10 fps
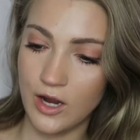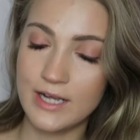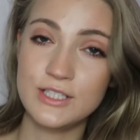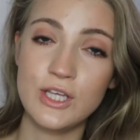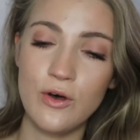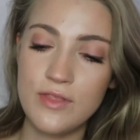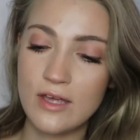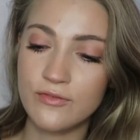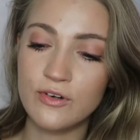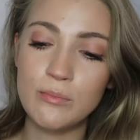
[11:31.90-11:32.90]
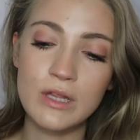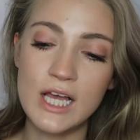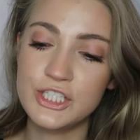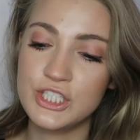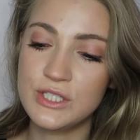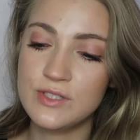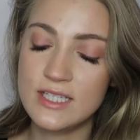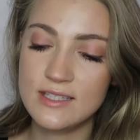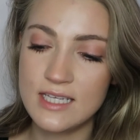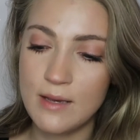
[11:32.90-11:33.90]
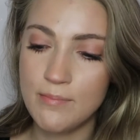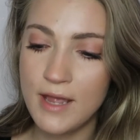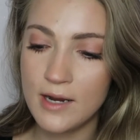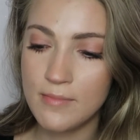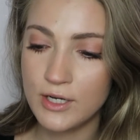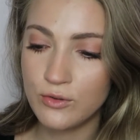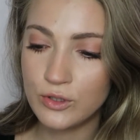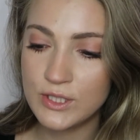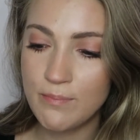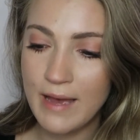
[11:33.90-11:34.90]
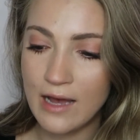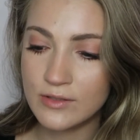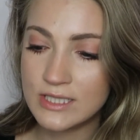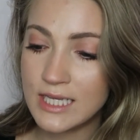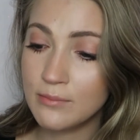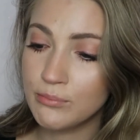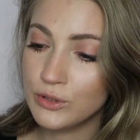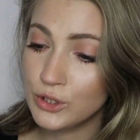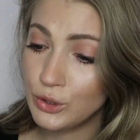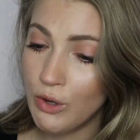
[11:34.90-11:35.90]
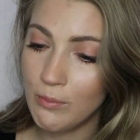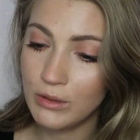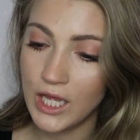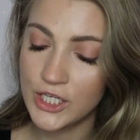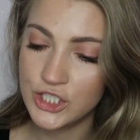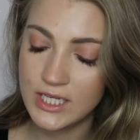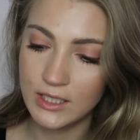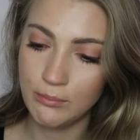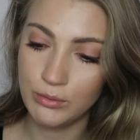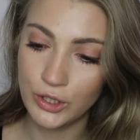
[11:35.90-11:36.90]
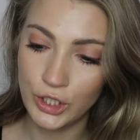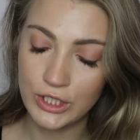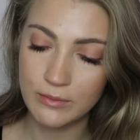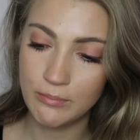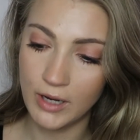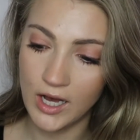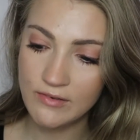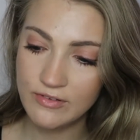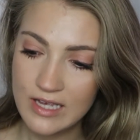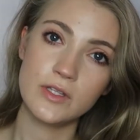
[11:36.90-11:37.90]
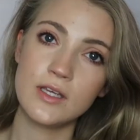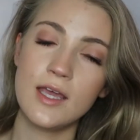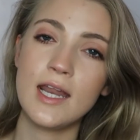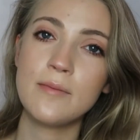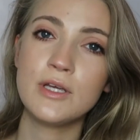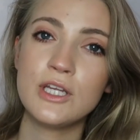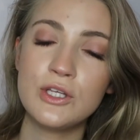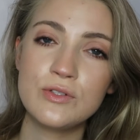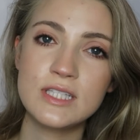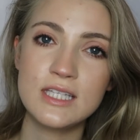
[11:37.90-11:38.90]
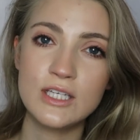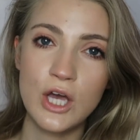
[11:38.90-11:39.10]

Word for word: Alright, so then for blush, she uses the Bare Minerals Bounce and Blue Blush in Blurred Buff. And I'm going to use the